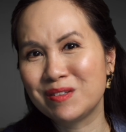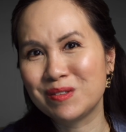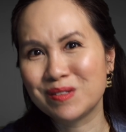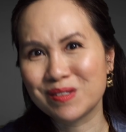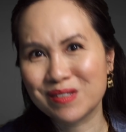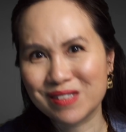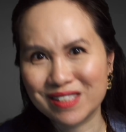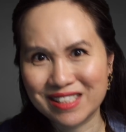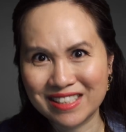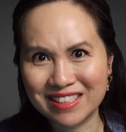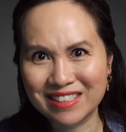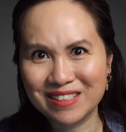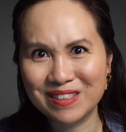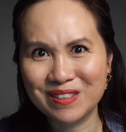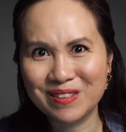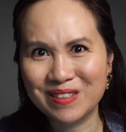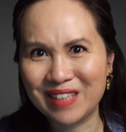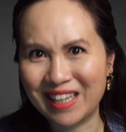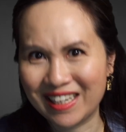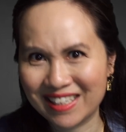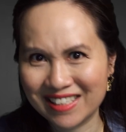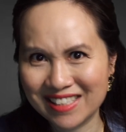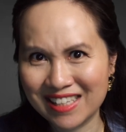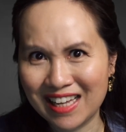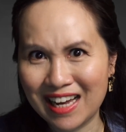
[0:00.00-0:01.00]
will see you
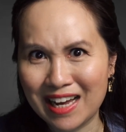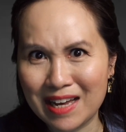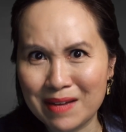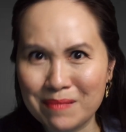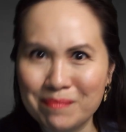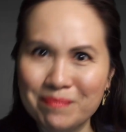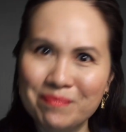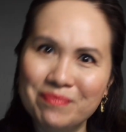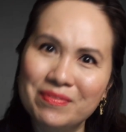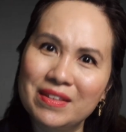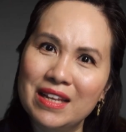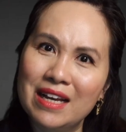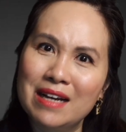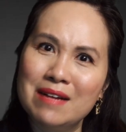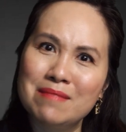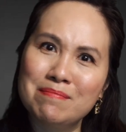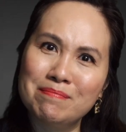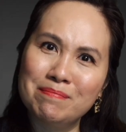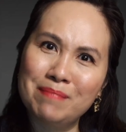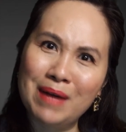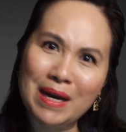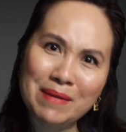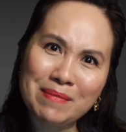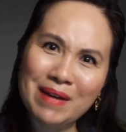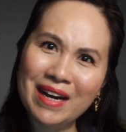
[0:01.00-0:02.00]
next time.
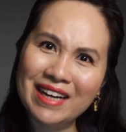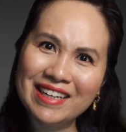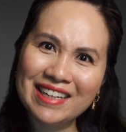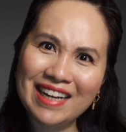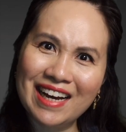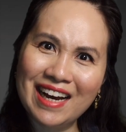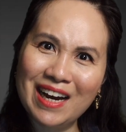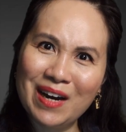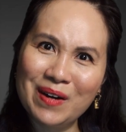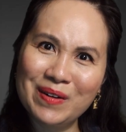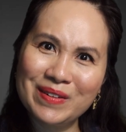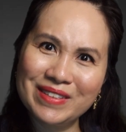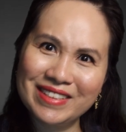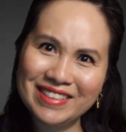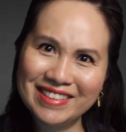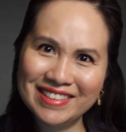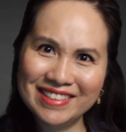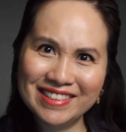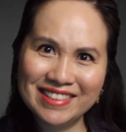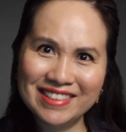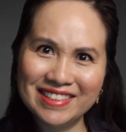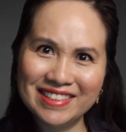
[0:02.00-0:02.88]
Bye bye now.